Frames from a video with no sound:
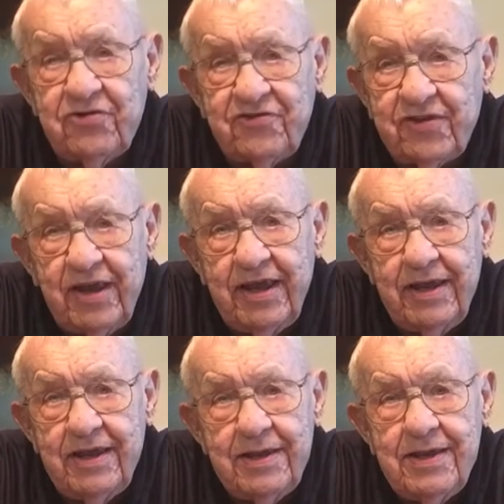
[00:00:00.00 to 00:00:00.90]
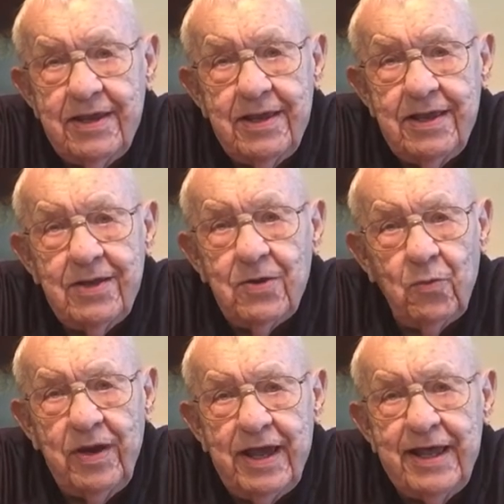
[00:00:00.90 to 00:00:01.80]
see
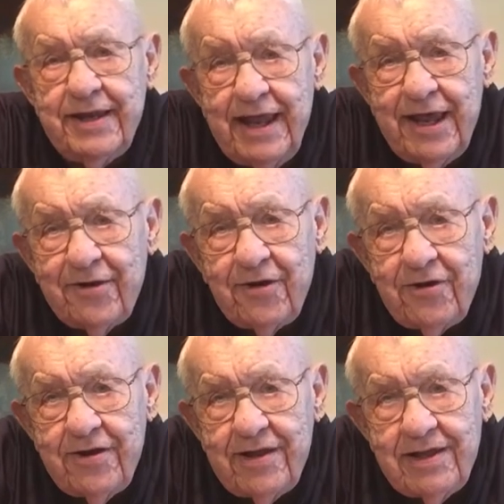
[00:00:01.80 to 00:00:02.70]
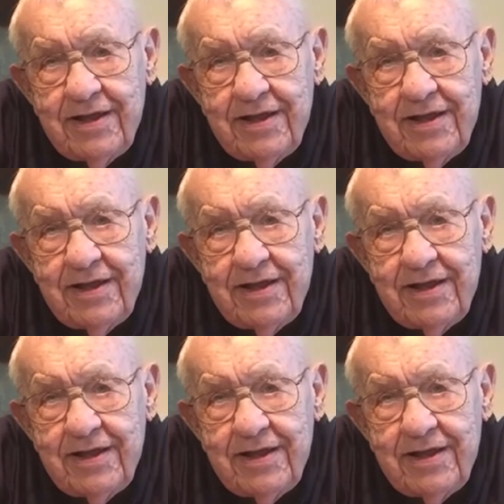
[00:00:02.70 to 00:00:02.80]
we had entered